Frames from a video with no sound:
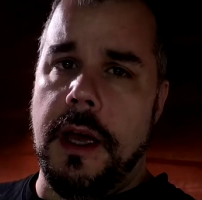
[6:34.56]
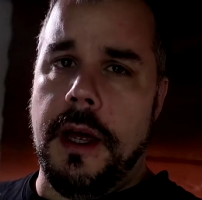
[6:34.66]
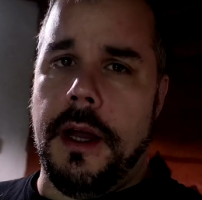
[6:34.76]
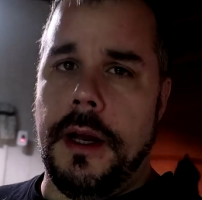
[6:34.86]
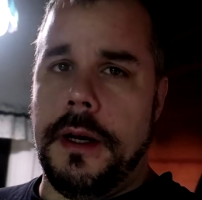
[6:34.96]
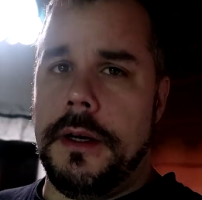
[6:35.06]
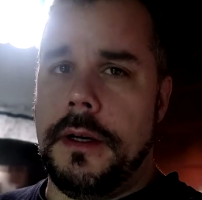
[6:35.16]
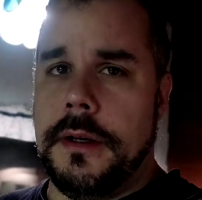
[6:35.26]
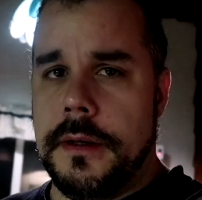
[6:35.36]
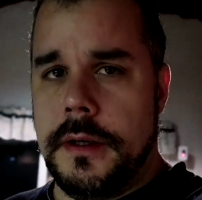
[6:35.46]

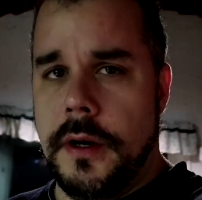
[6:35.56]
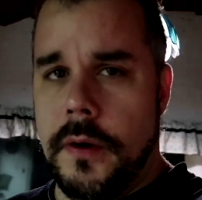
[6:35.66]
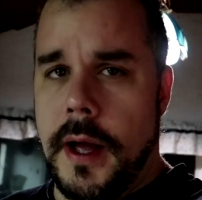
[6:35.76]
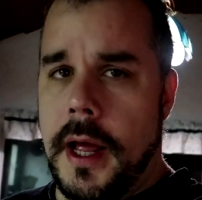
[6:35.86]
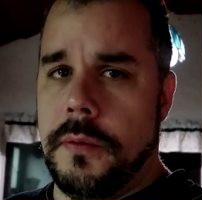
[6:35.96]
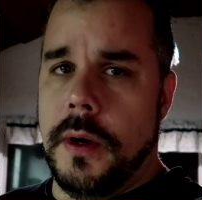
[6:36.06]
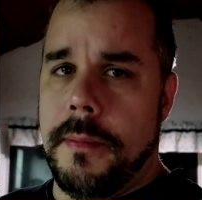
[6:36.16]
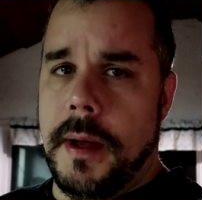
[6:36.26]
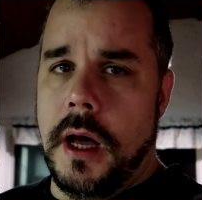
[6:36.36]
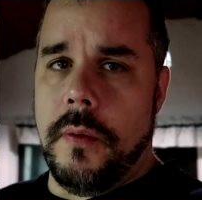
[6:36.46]
and you know
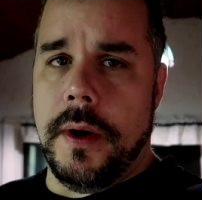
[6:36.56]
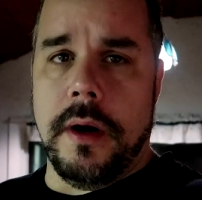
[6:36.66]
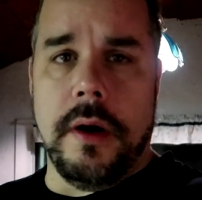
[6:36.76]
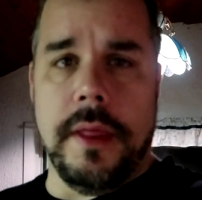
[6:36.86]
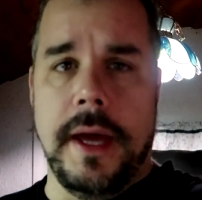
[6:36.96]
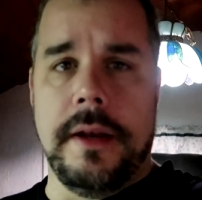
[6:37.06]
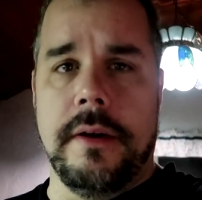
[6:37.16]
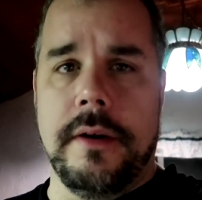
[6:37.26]
adware, malware, all that